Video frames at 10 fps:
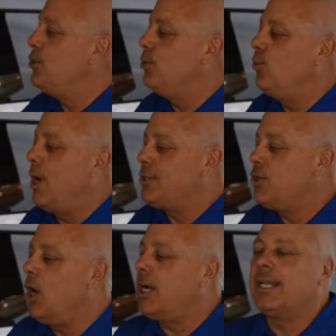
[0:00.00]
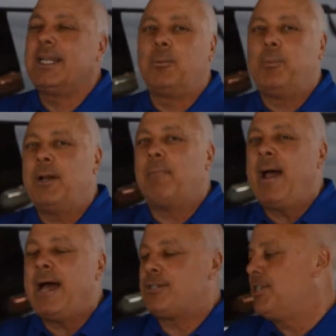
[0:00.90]
to talk a little bit
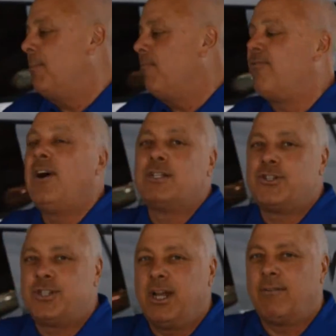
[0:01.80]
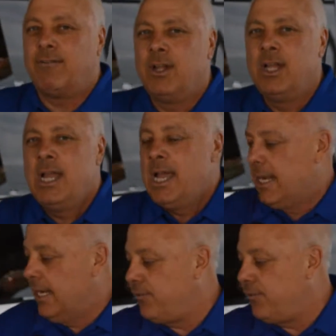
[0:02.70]
about some fun stuff. Let's